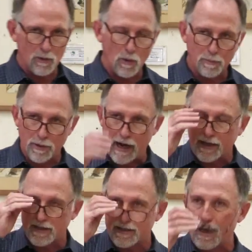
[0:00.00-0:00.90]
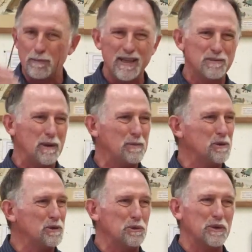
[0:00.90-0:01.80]
well, practice, that means people
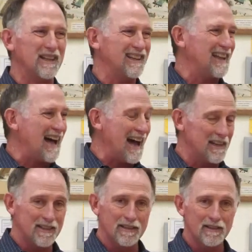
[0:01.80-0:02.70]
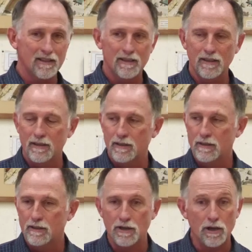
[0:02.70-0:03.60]
who do it a lot.
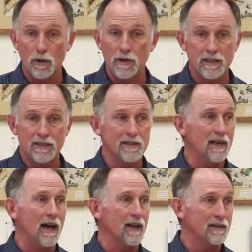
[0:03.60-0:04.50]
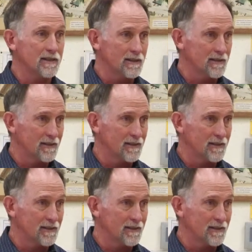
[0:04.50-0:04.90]
No, it does not.